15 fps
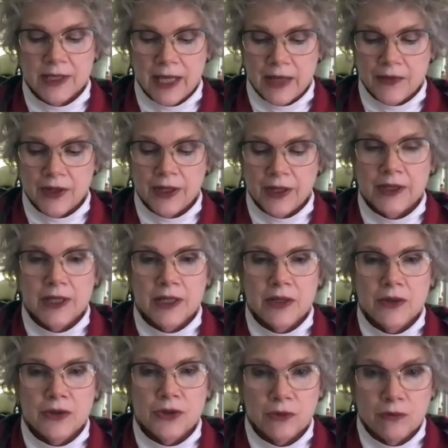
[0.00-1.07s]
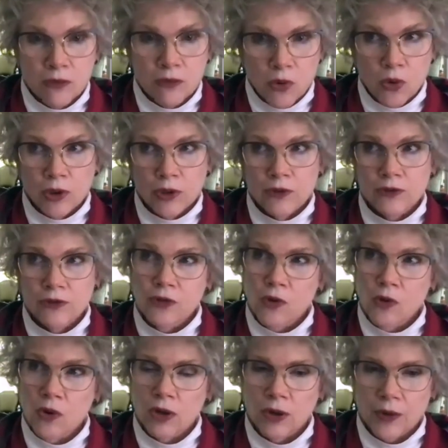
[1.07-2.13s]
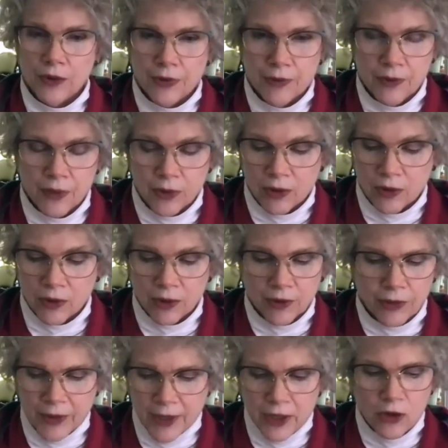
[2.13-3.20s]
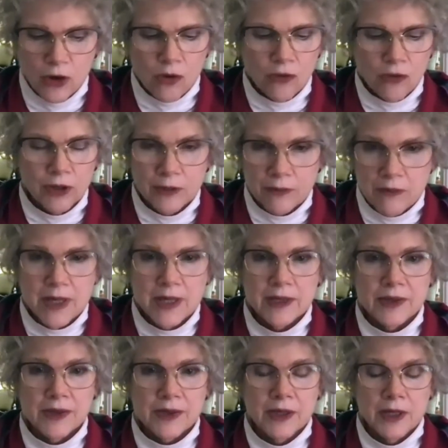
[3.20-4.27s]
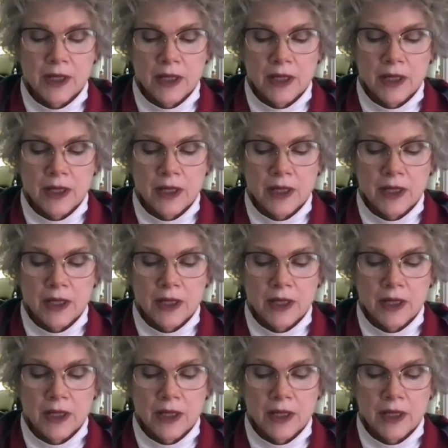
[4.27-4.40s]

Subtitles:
David continues to mourn for or think over and miss